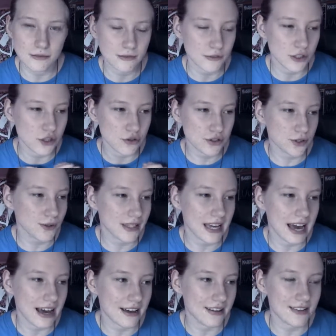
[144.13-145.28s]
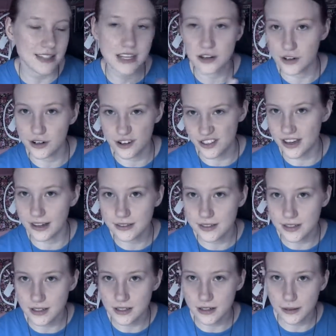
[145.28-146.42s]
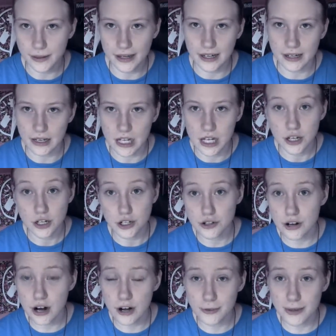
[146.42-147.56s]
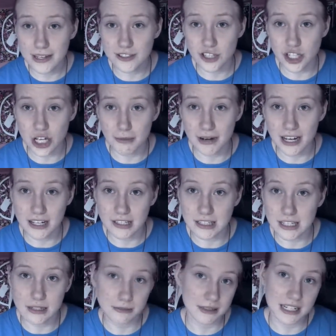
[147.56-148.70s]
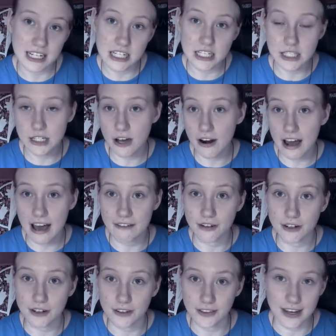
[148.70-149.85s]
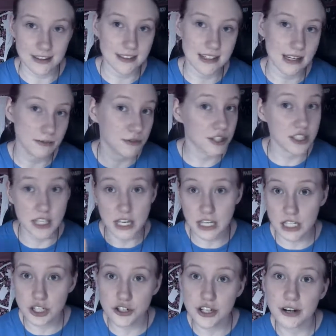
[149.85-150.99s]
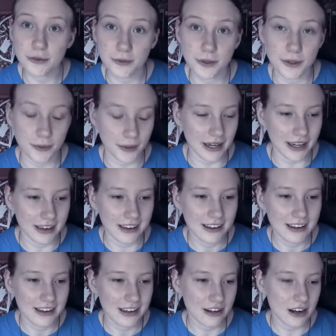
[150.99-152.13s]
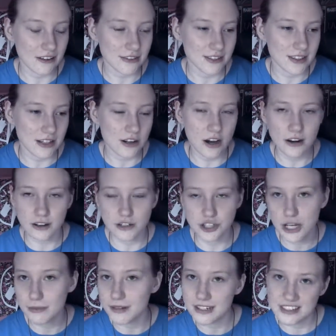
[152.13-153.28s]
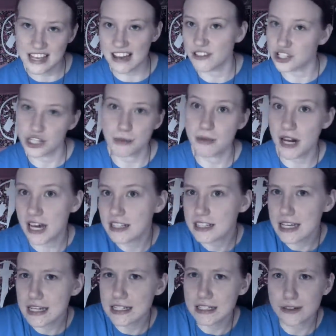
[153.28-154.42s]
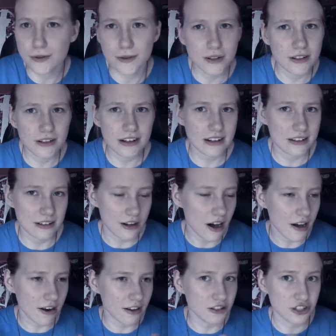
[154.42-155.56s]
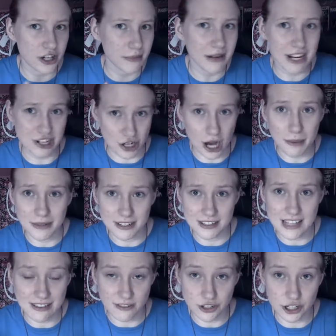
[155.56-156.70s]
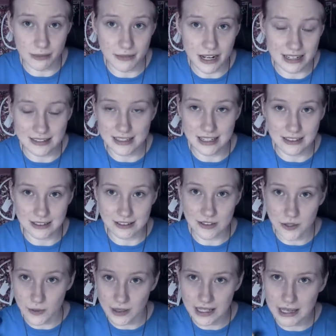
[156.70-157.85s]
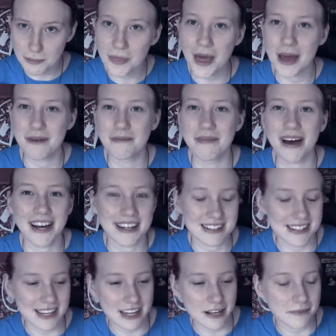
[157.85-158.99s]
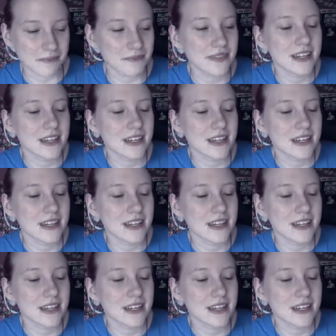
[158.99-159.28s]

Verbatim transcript: usually has an earth IC okay Gerard Way is a Gemini ascendant but he does not have an earth IC I'm just saying in general okay and obviously not all Geminis have a Gemini ascendant, or not all Gemini dominants have a Gemini ascendant, so keep that in mind. Um,